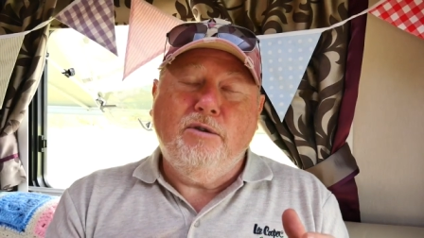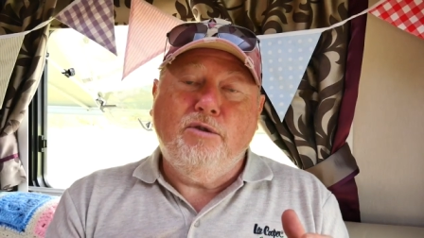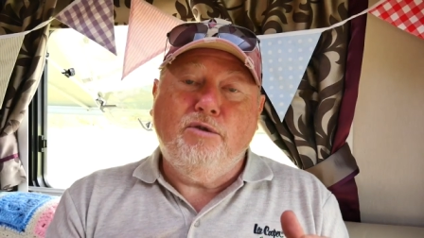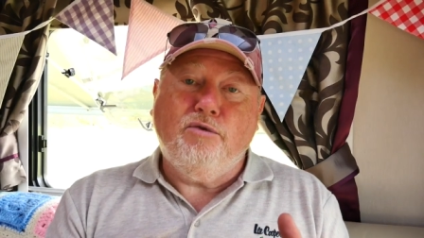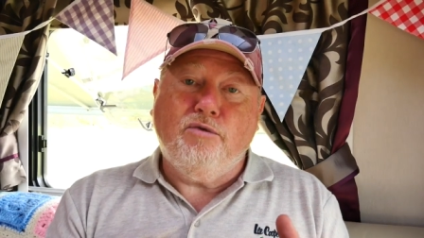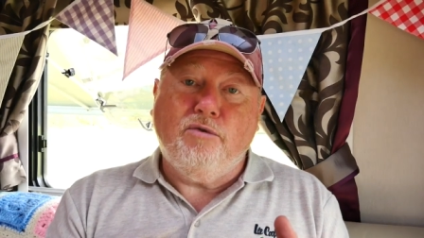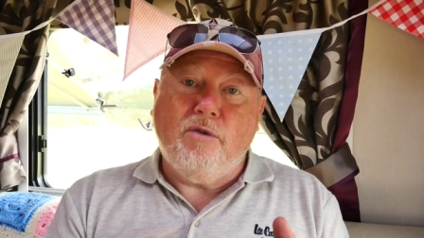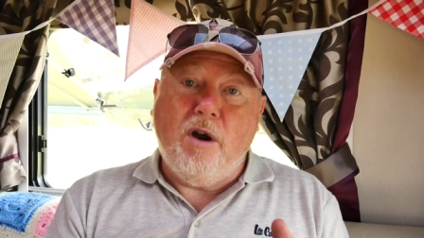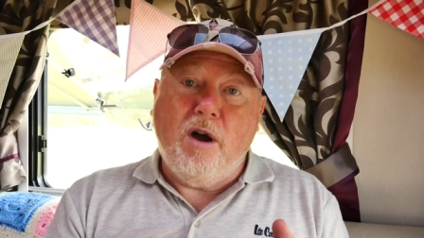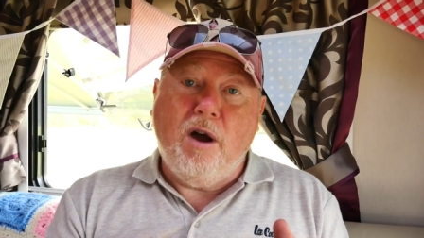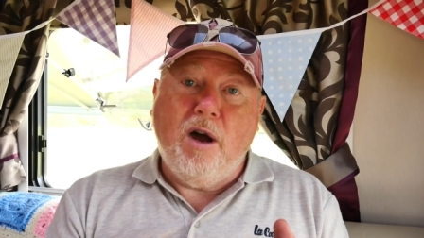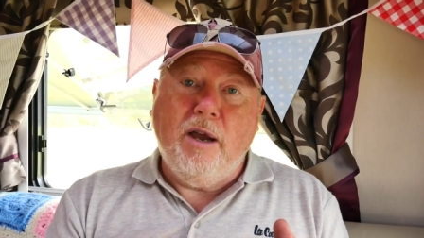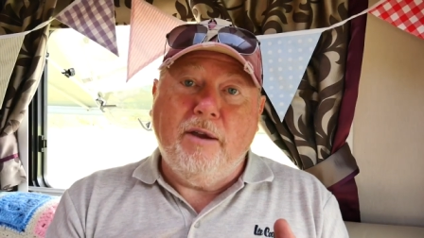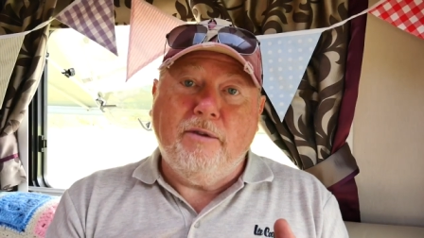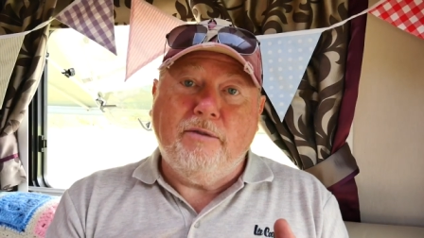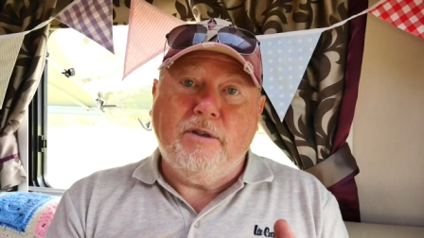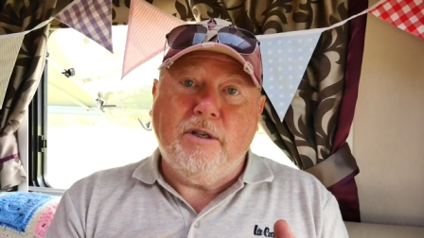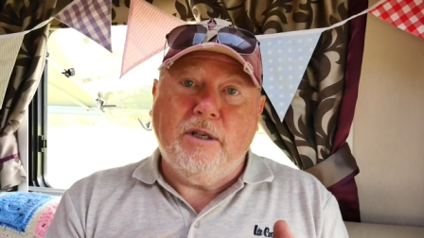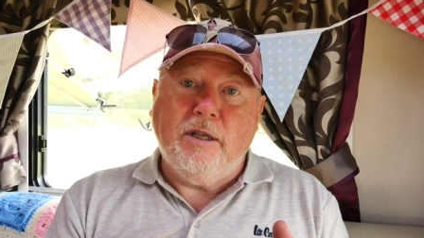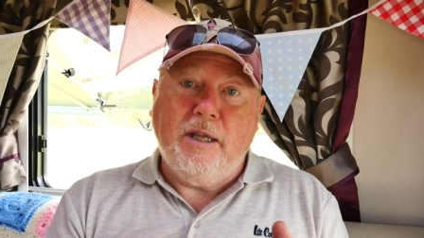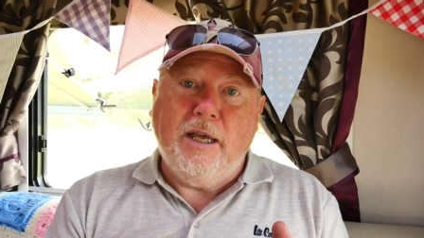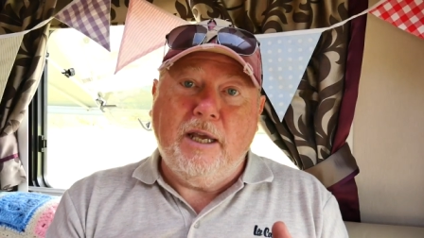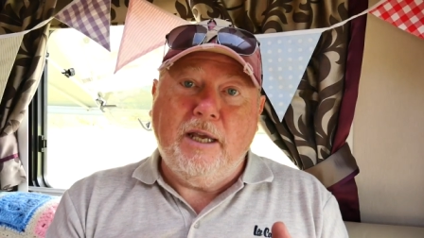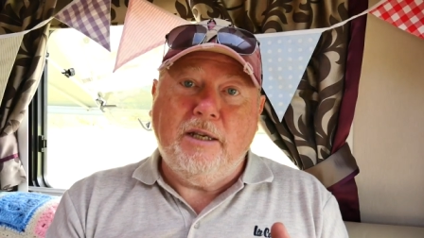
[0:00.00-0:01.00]
drives
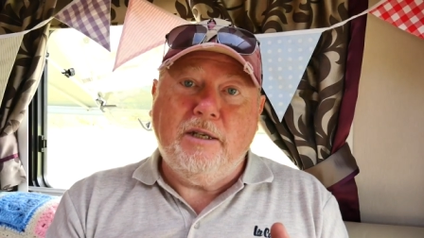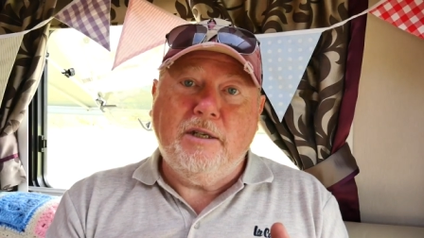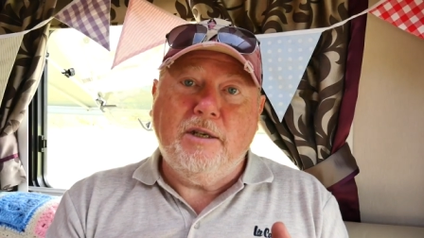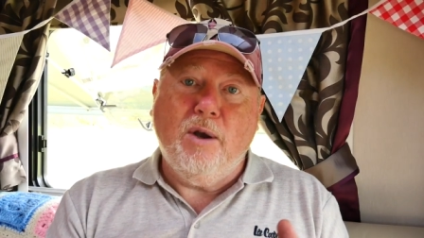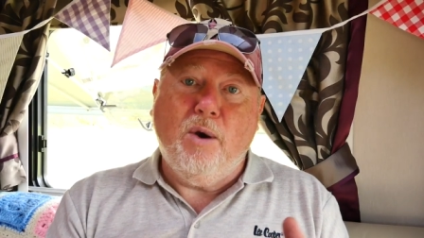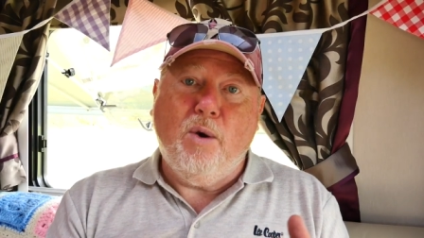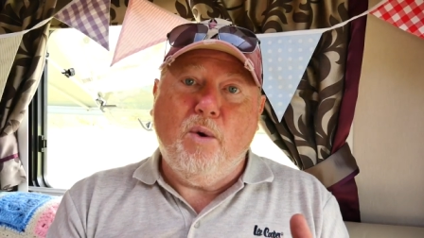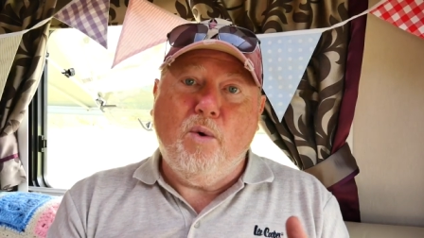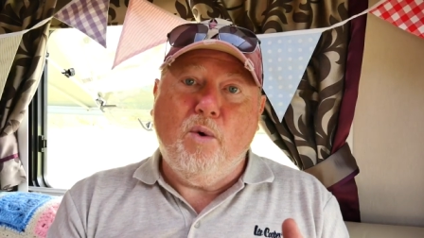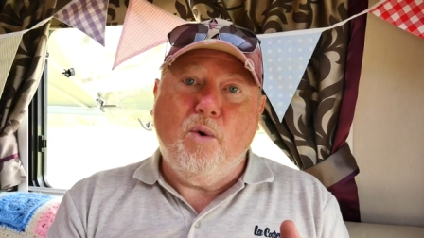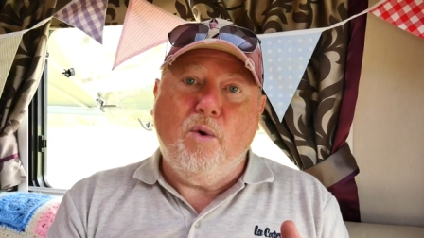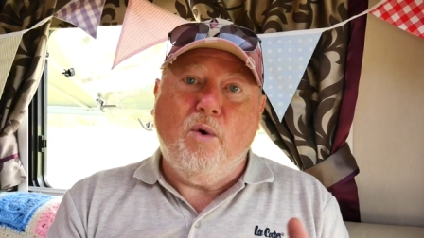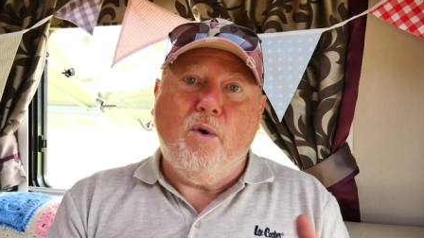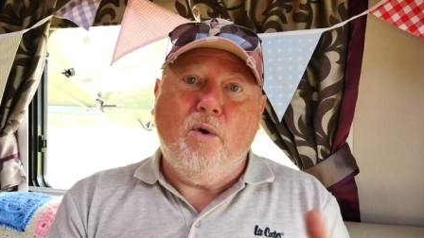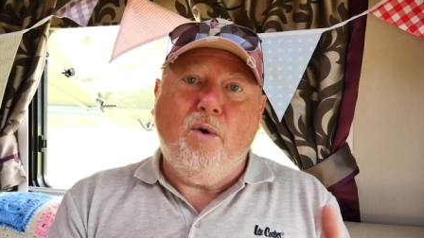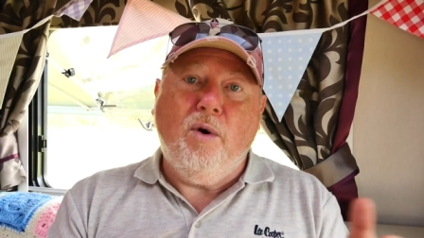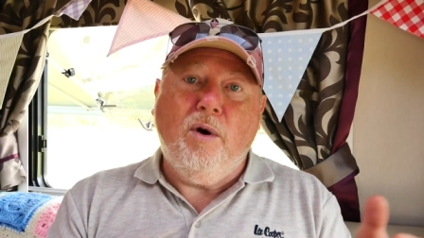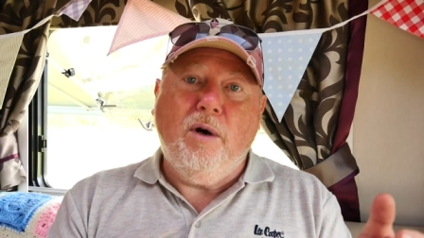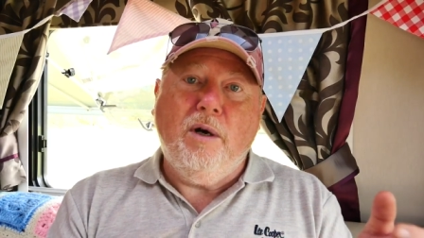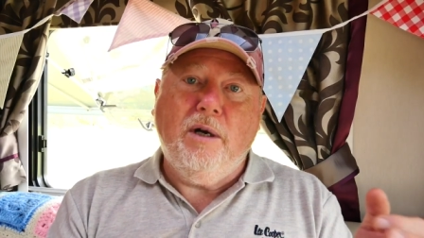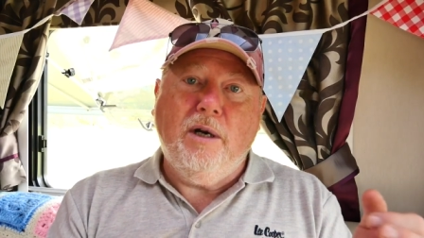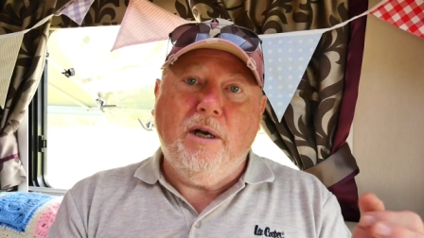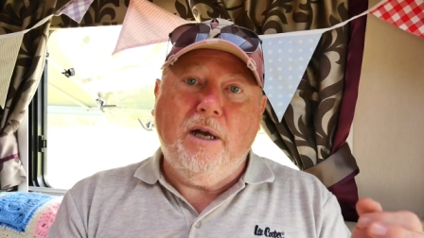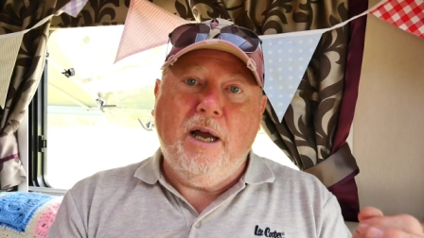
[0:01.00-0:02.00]
to this
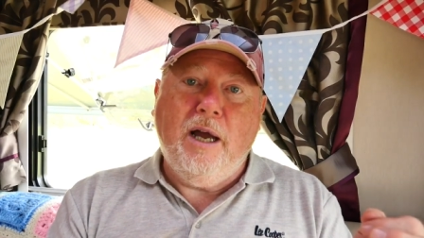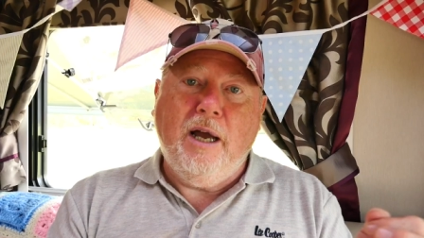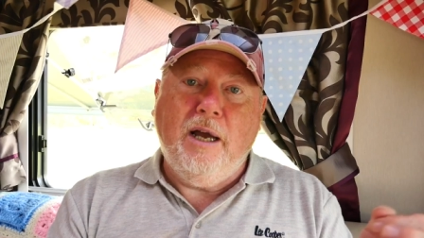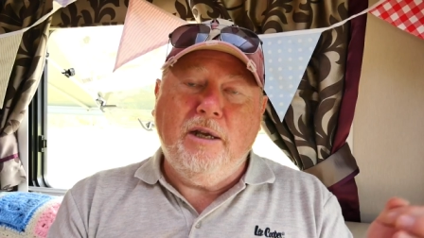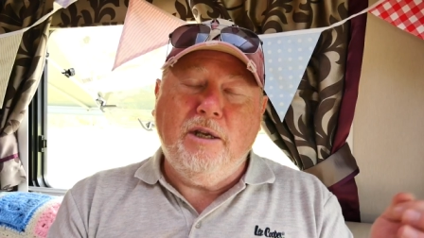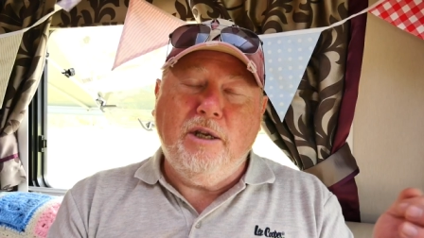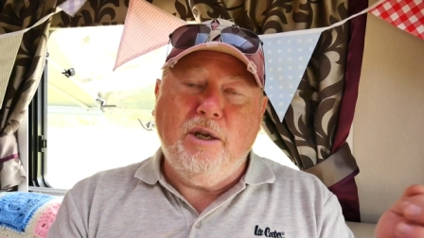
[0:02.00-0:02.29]
or uh,